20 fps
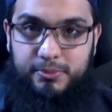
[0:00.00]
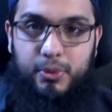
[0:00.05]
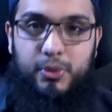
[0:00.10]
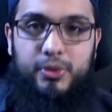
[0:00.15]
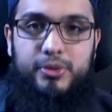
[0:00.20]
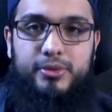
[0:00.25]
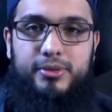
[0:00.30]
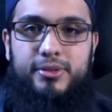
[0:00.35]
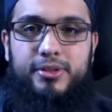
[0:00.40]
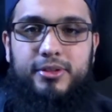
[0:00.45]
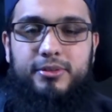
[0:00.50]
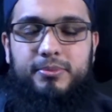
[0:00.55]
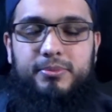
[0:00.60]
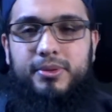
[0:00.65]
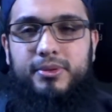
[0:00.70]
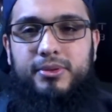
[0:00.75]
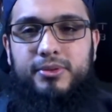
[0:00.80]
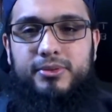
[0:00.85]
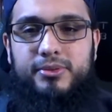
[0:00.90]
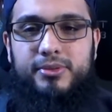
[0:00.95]
point to this,
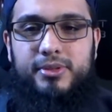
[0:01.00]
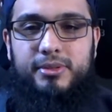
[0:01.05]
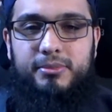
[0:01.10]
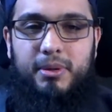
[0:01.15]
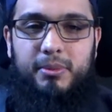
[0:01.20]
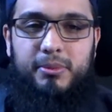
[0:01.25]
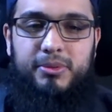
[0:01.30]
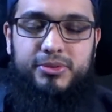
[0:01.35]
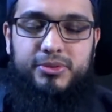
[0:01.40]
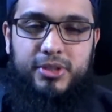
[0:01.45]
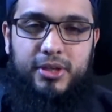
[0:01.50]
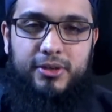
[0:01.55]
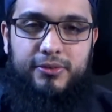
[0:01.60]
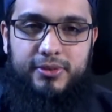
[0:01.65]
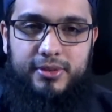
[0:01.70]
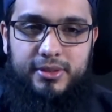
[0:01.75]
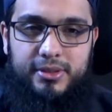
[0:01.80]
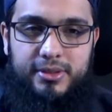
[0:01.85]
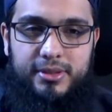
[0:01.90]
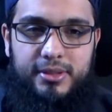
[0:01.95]
because Imam
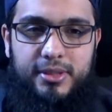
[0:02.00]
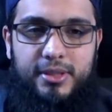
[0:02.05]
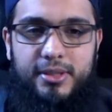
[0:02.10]
al-Shafi'i,